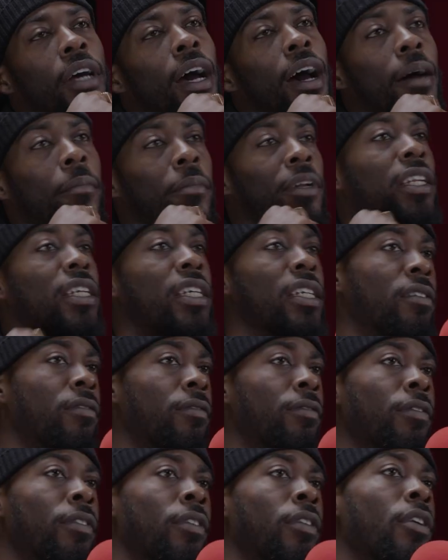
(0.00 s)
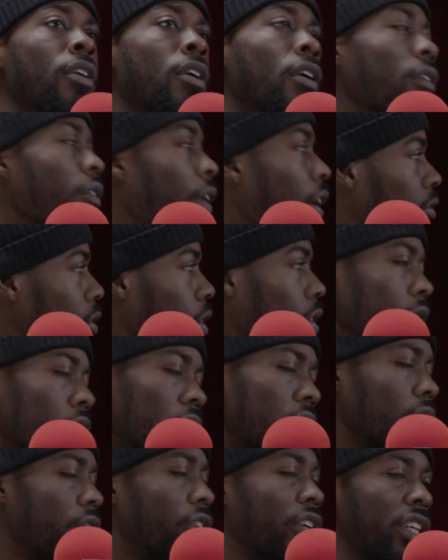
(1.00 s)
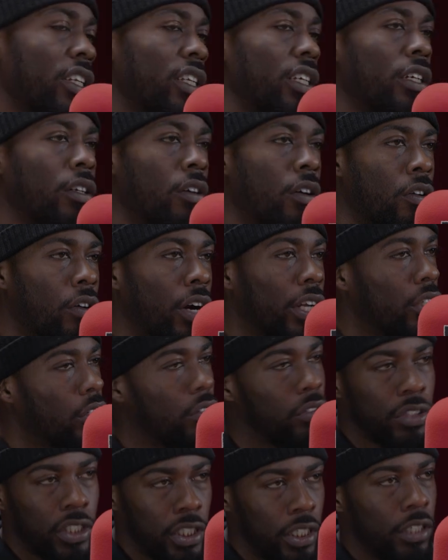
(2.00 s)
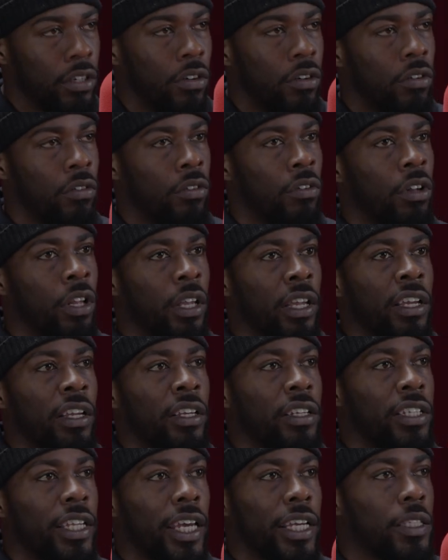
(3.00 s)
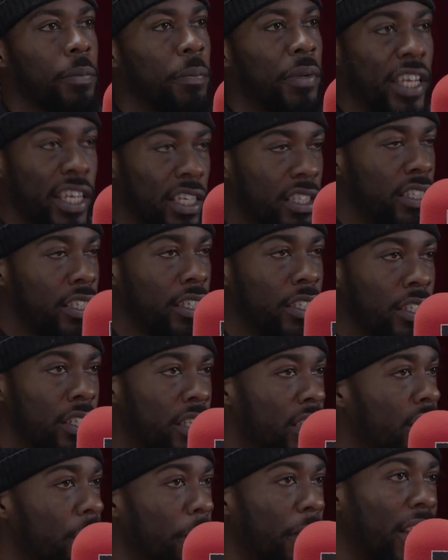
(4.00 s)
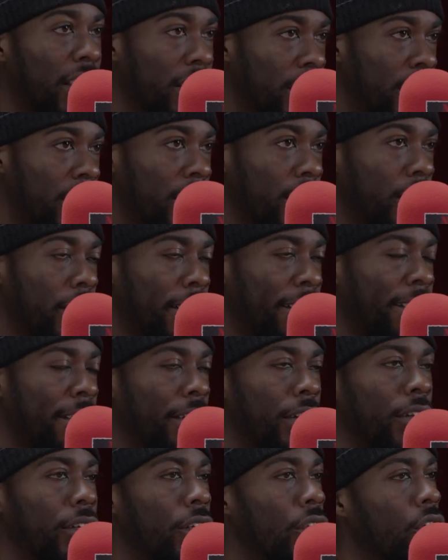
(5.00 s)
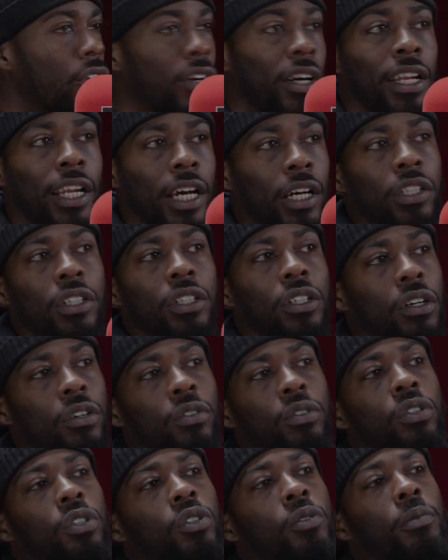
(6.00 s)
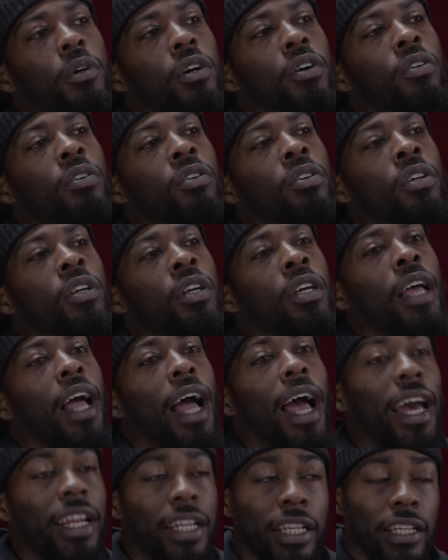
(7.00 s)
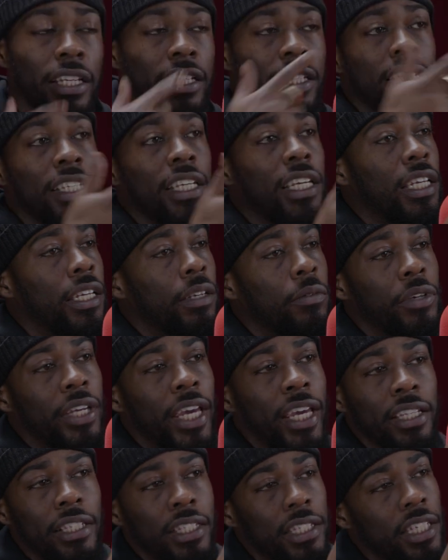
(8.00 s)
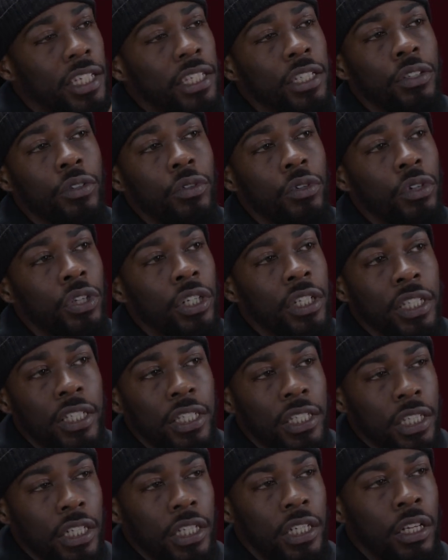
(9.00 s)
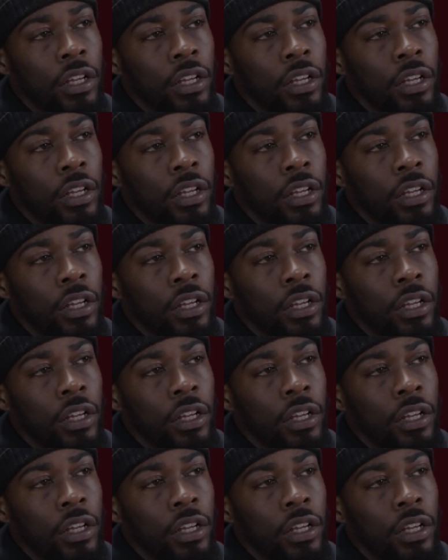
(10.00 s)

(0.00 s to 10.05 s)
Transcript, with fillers: I believe, I've told you already, T-Go, I told T-Go, there's places in this planet you're not allowed to go to, bro. And in the sea, we ain't seen all of the sea.